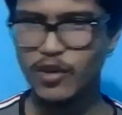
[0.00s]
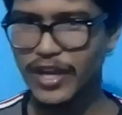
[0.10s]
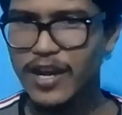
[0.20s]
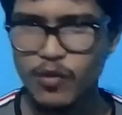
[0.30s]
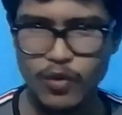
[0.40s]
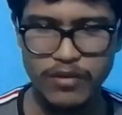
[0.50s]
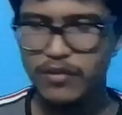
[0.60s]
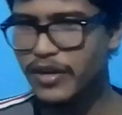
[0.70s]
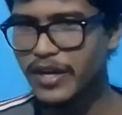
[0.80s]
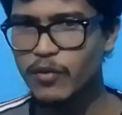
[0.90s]
okay,
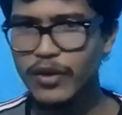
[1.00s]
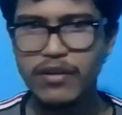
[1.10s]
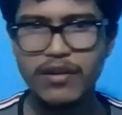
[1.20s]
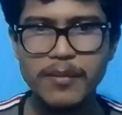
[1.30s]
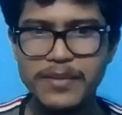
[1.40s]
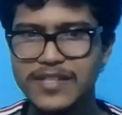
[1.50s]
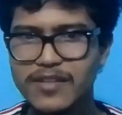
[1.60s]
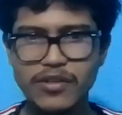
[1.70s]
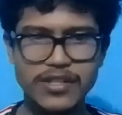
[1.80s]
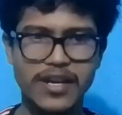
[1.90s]
we will copy
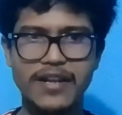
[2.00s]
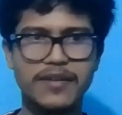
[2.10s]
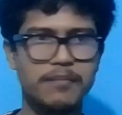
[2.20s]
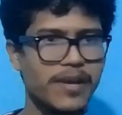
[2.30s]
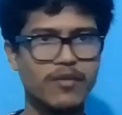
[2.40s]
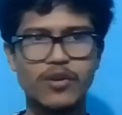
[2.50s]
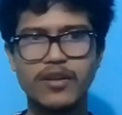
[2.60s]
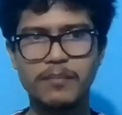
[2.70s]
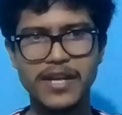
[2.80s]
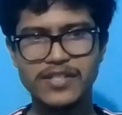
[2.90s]
this code and we
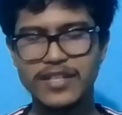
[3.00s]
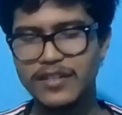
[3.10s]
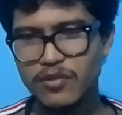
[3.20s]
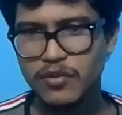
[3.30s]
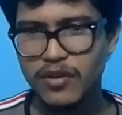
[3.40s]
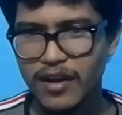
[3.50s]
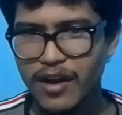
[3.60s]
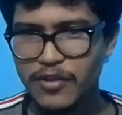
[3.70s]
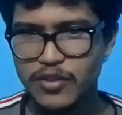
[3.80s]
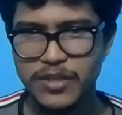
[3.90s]
will paste into
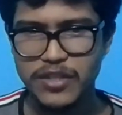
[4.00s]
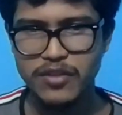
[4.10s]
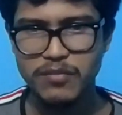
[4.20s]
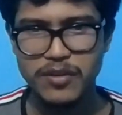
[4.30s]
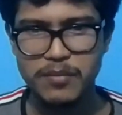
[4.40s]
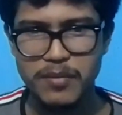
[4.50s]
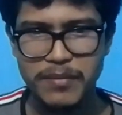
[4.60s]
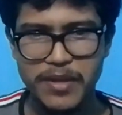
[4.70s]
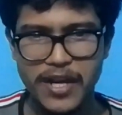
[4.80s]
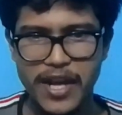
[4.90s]
our Jupyter Notebook, no
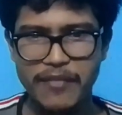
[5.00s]
problem.